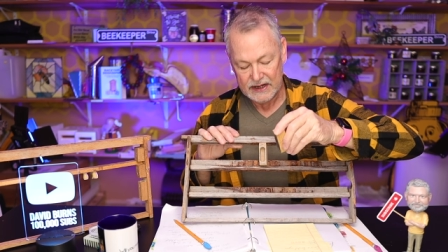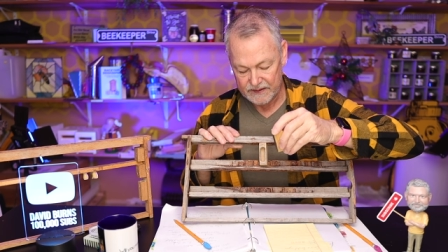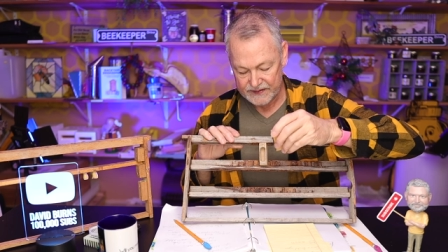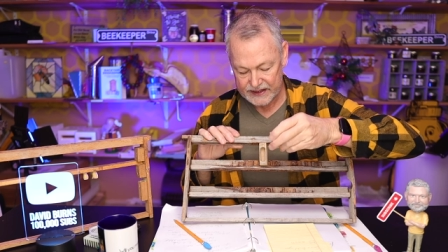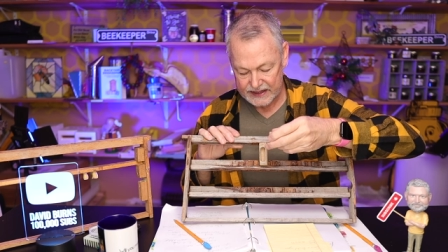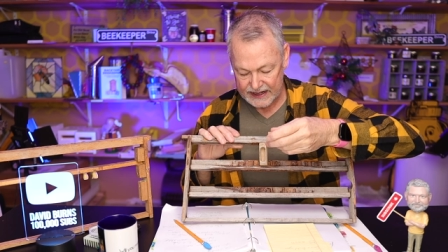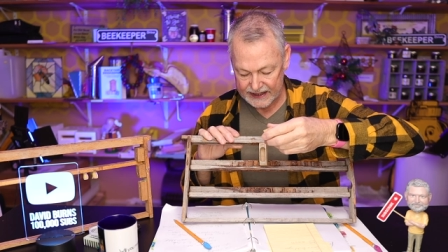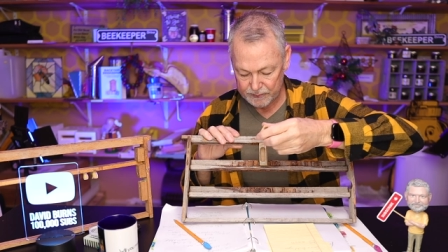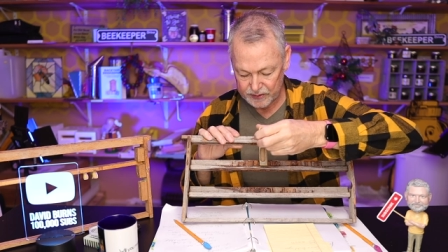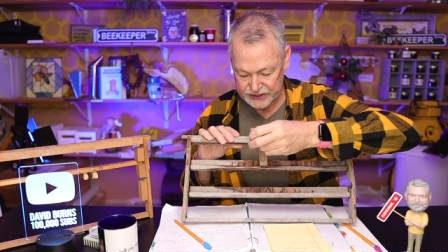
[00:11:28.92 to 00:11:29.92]
And then
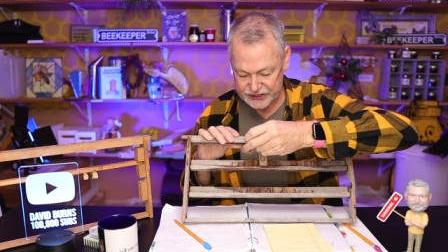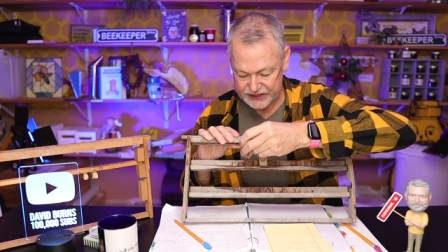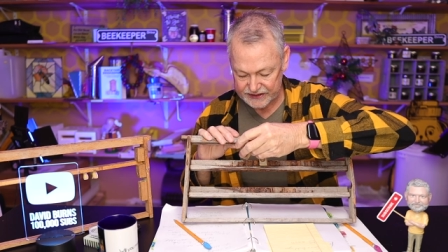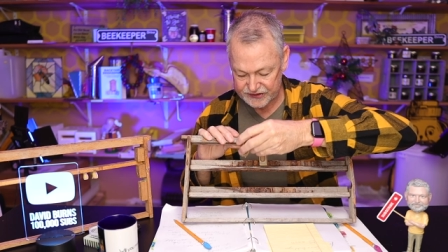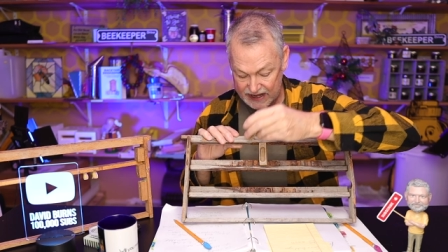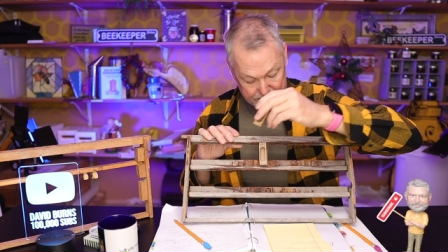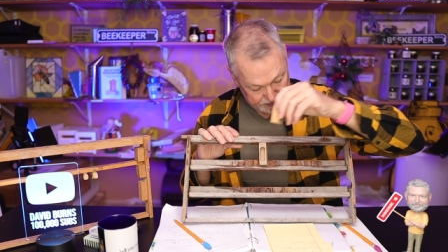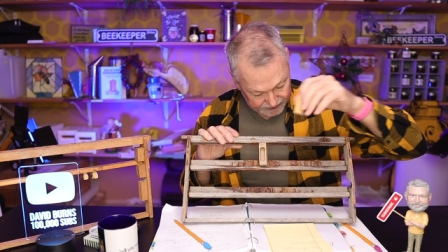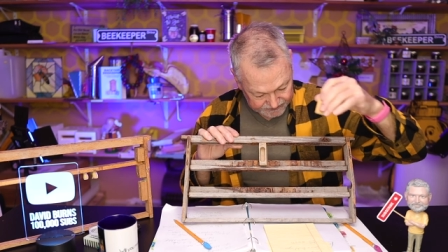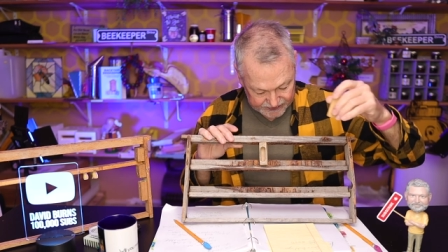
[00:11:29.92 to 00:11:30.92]
I would just, I
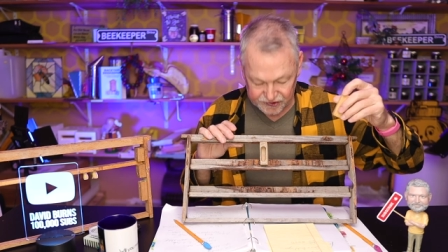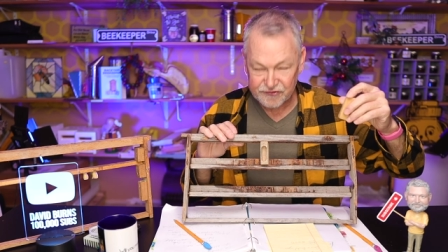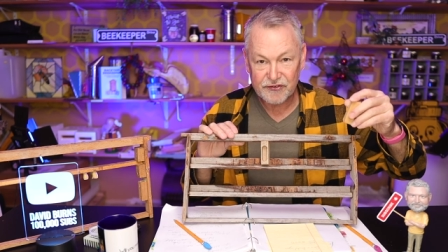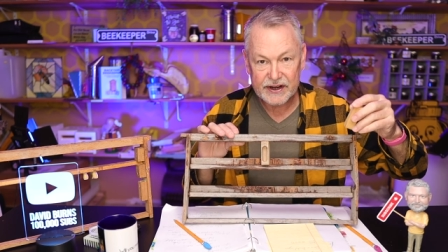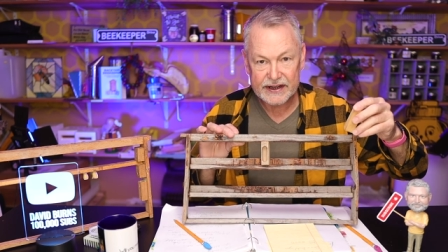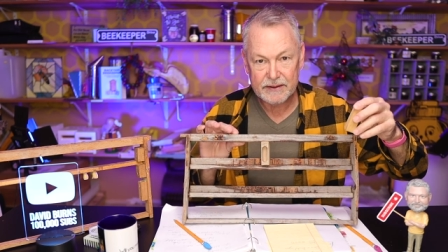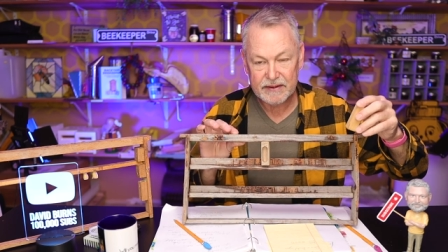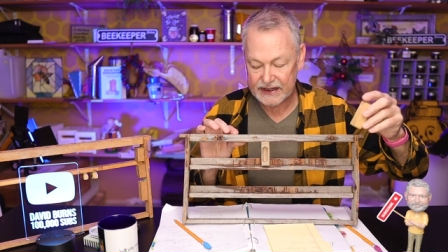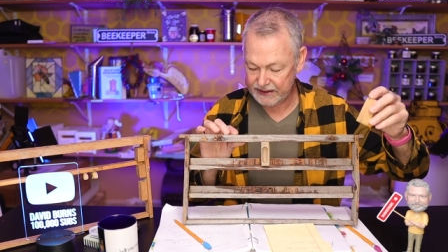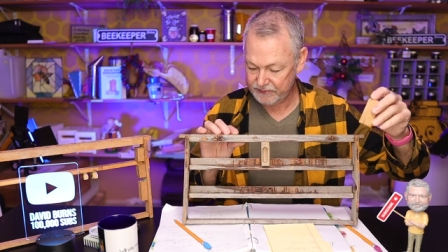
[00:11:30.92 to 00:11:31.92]
built this
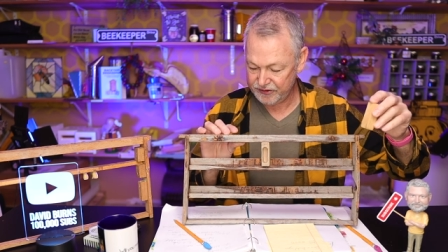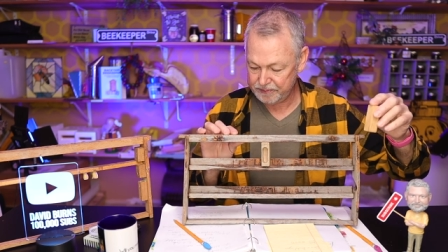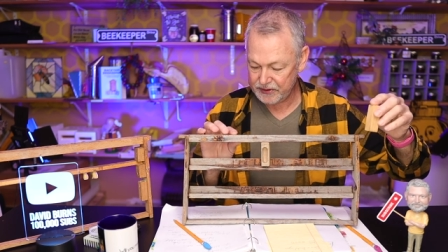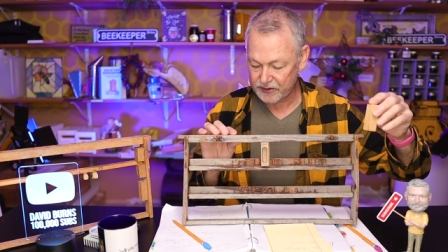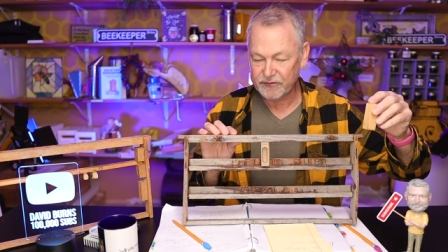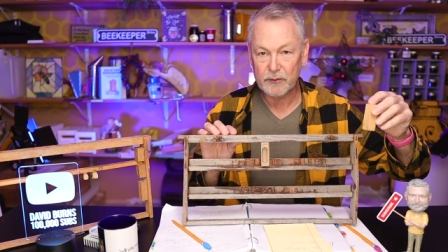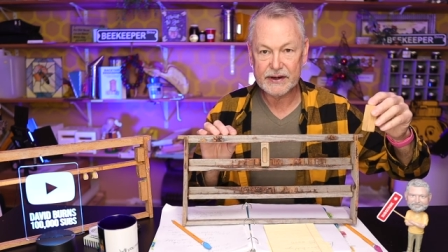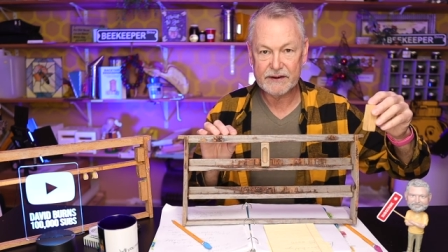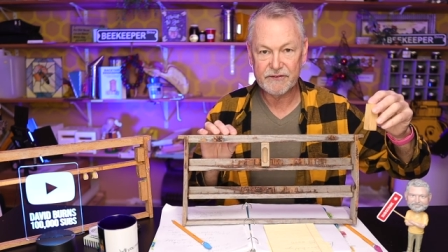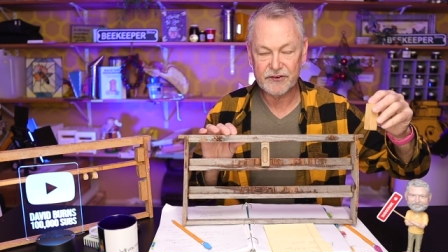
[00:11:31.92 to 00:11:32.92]
frame. It was beautiful
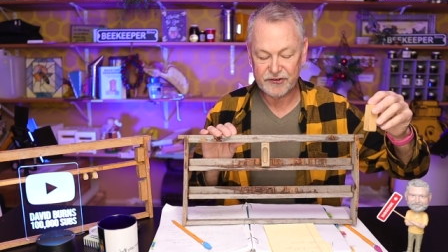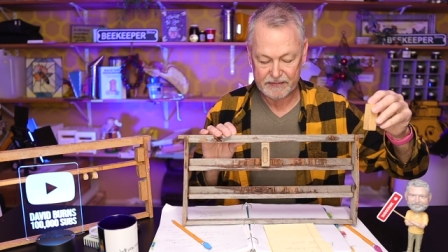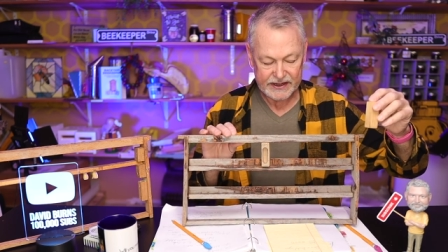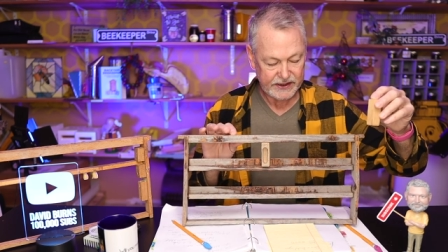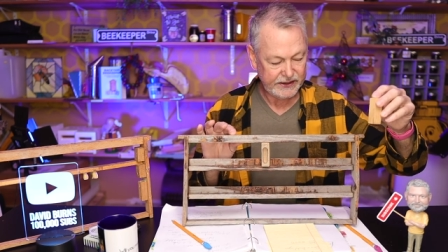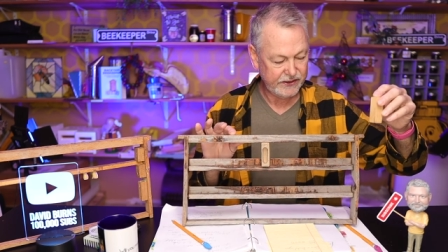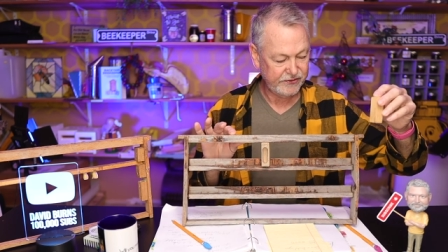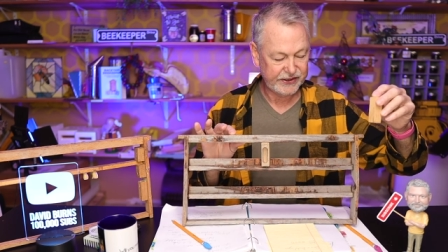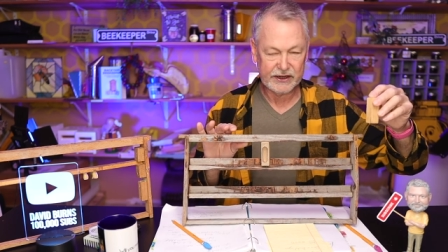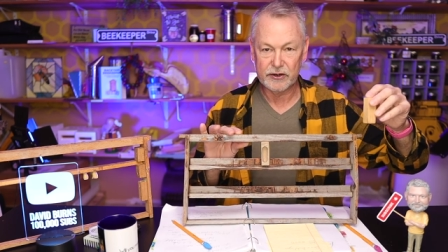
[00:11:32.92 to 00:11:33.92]
when I first made it
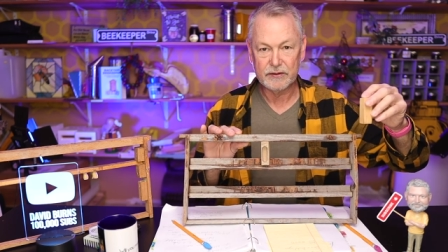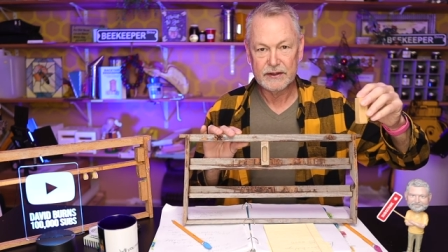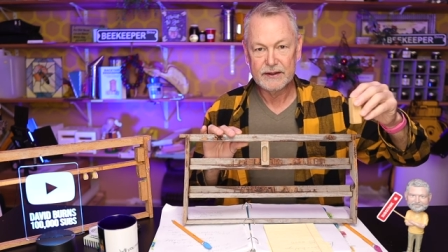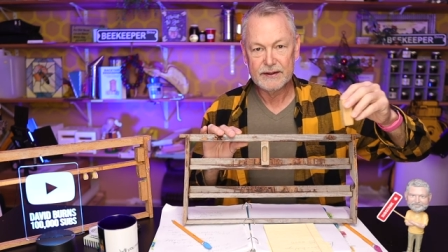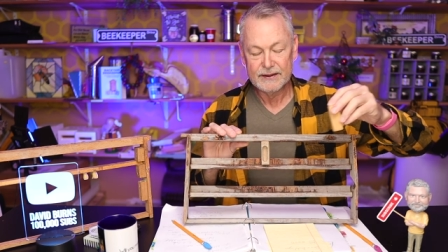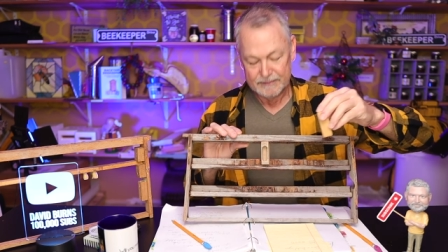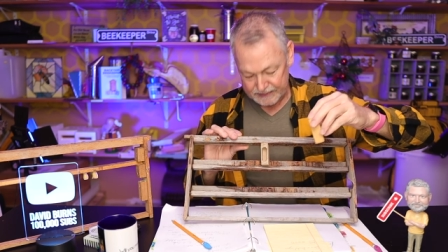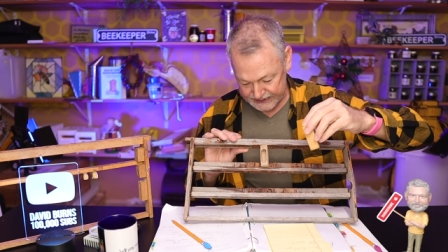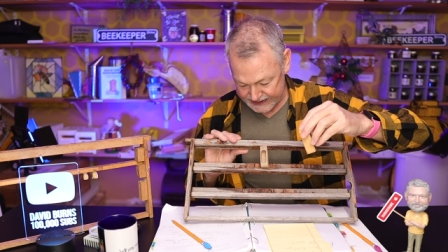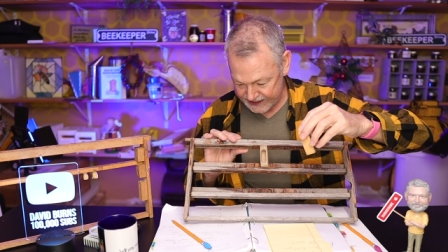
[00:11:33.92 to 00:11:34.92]
years ago,
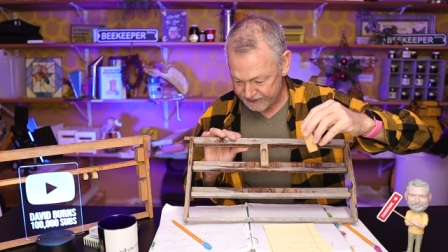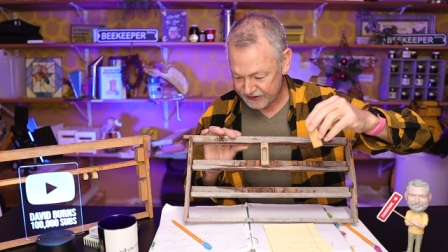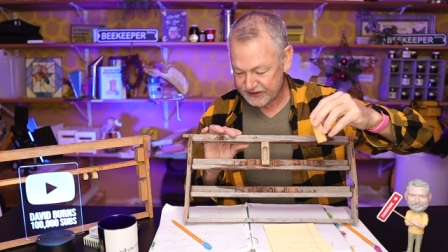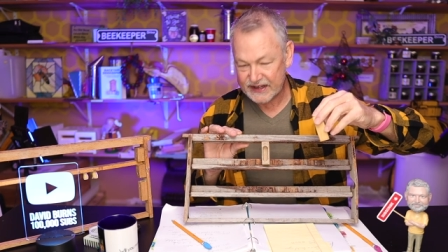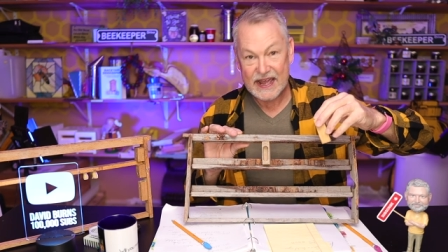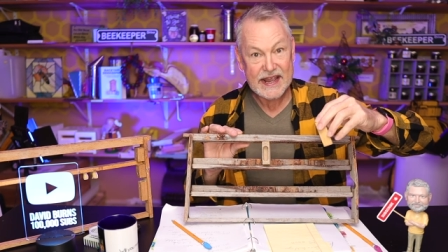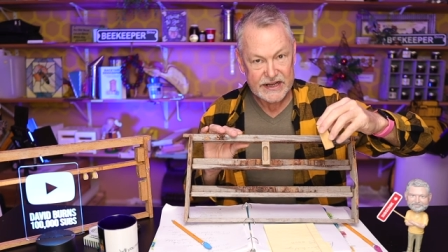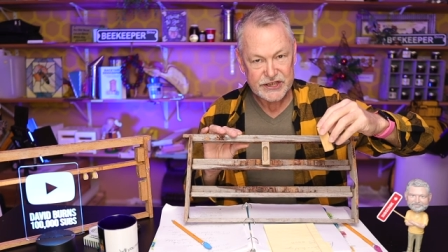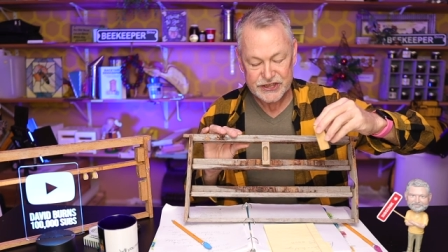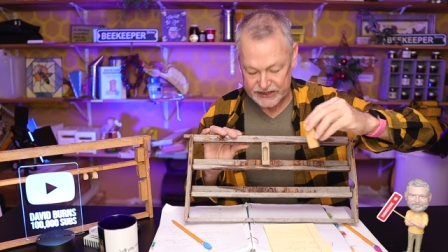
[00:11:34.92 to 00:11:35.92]
but now it's
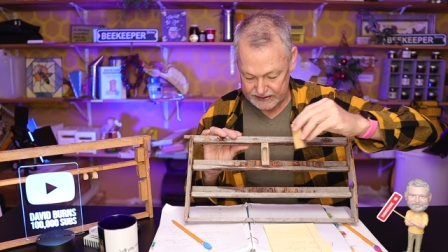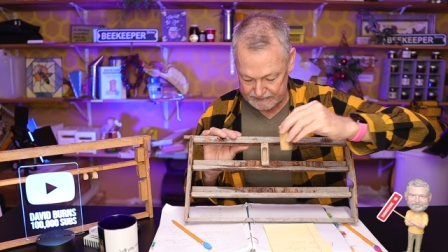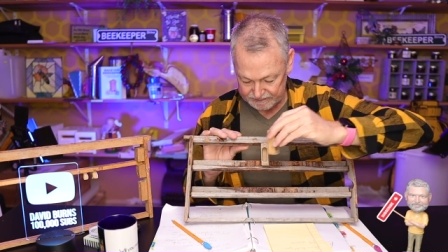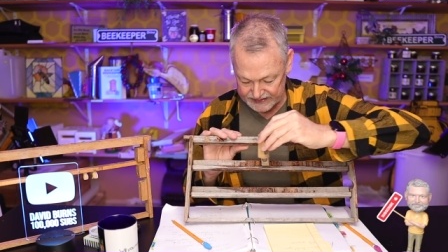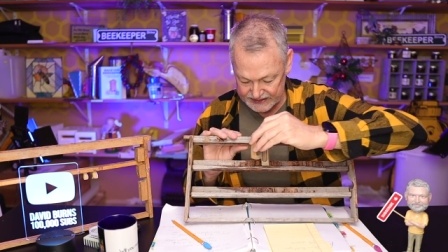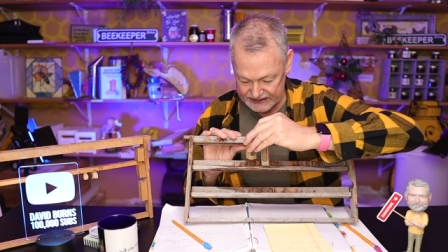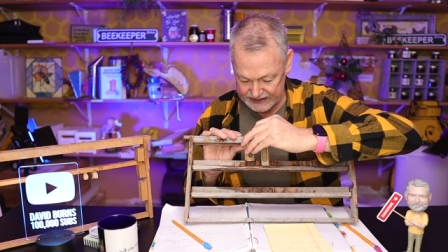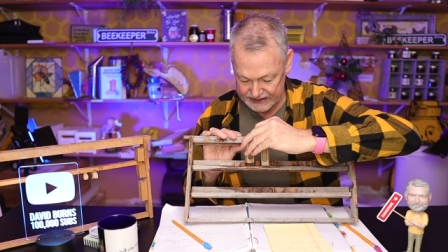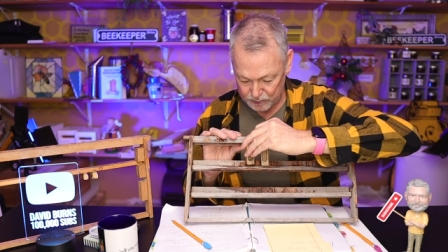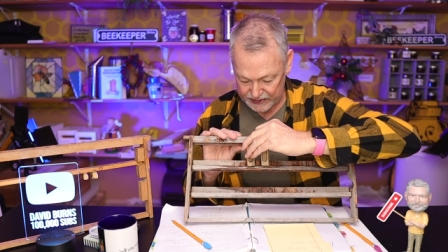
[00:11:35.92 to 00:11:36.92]
aged
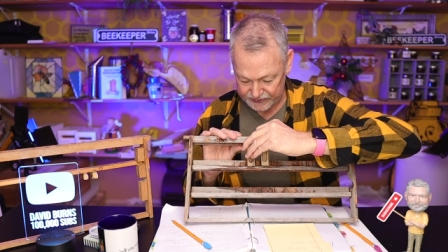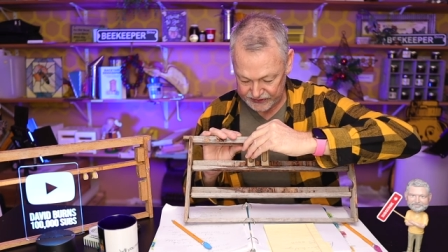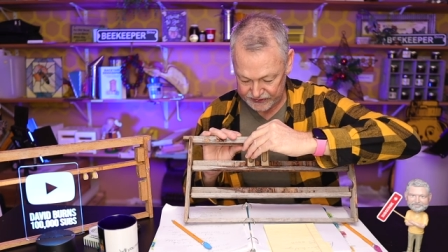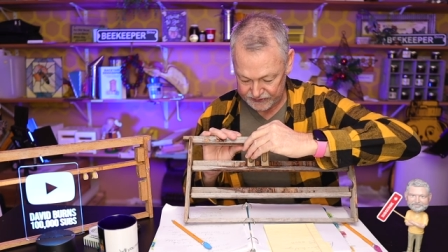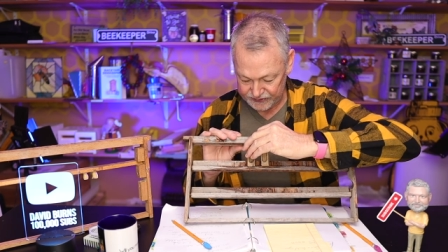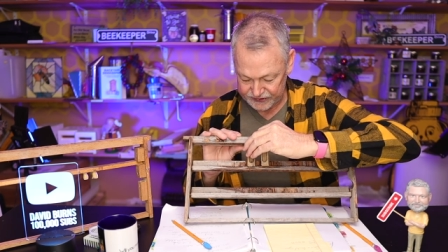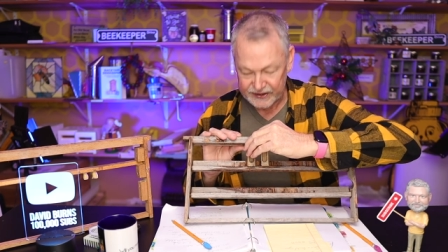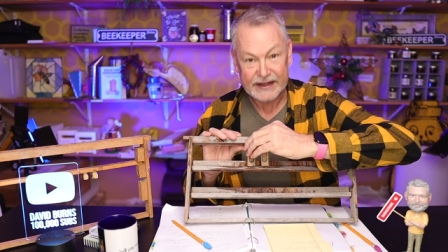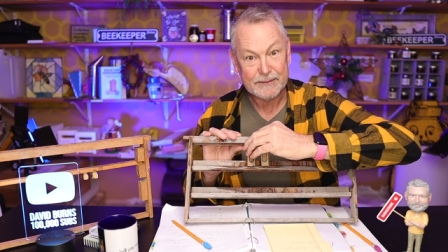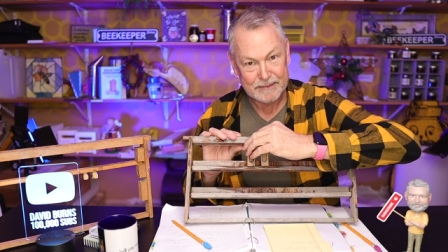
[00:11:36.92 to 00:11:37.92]
and well
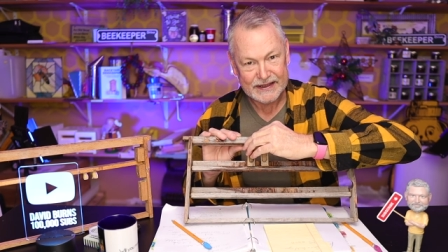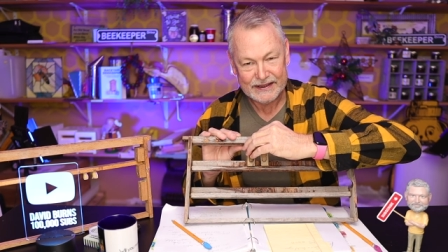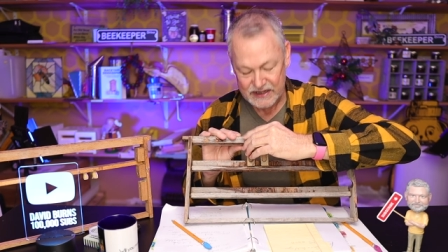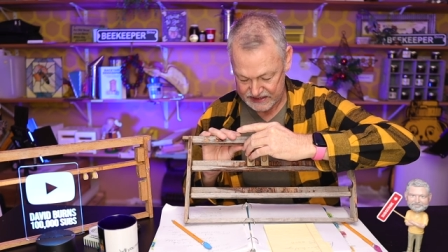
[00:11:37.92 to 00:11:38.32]
used like me.